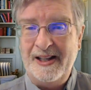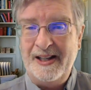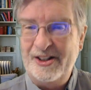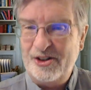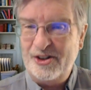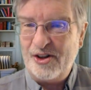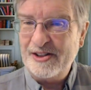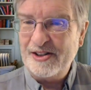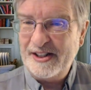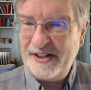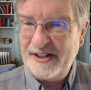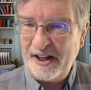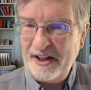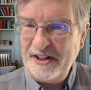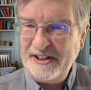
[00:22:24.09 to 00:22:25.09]
It's called the
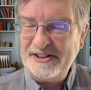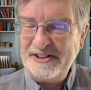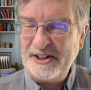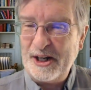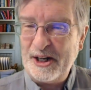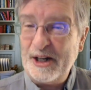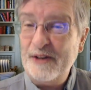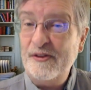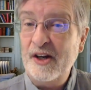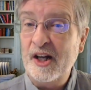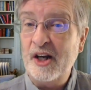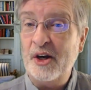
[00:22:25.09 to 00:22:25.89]
Days of